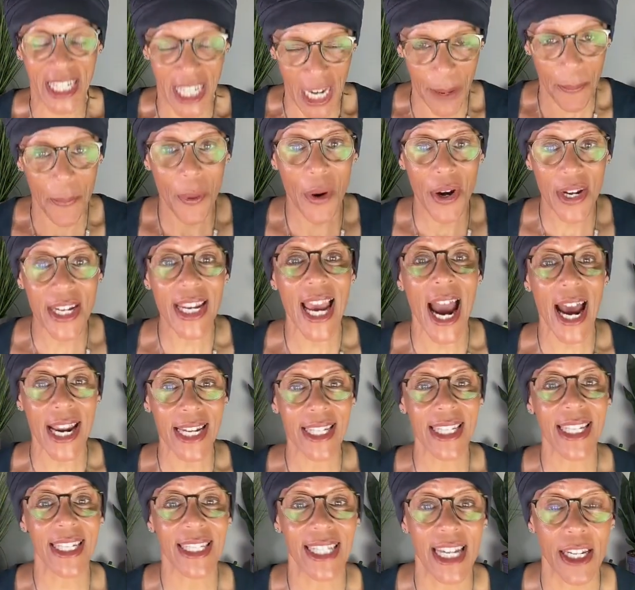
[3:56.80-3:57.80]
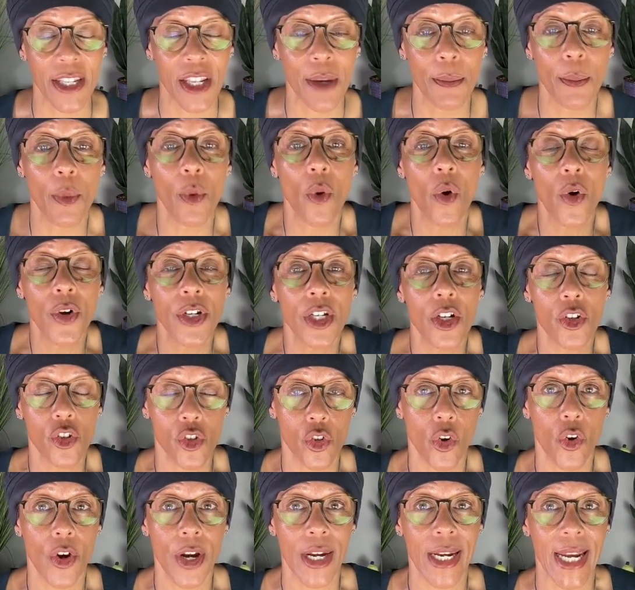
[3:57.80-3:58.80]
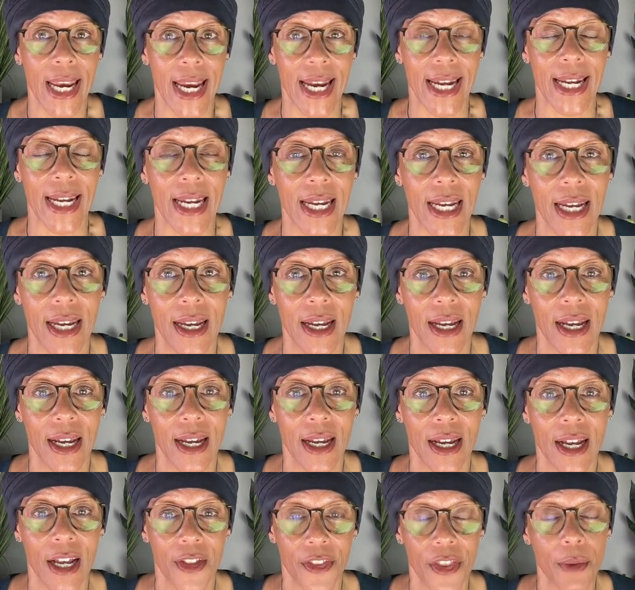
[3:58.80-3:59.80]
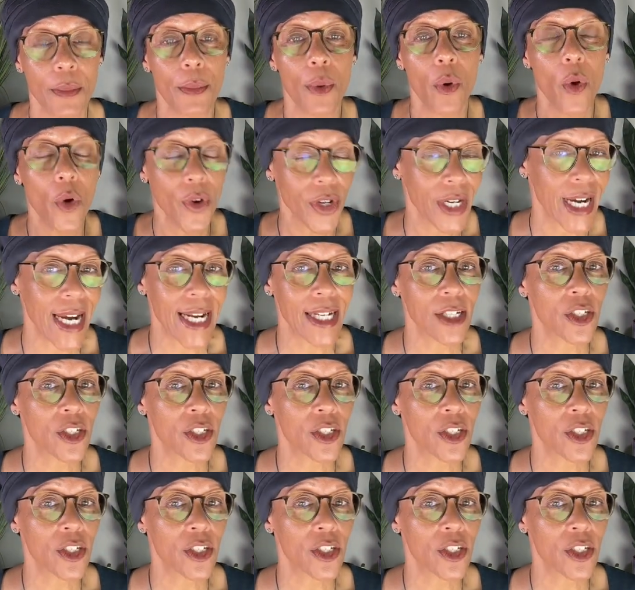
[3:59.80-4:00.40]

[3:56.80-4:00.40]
Keep putting your answers in. The more you join in, the more you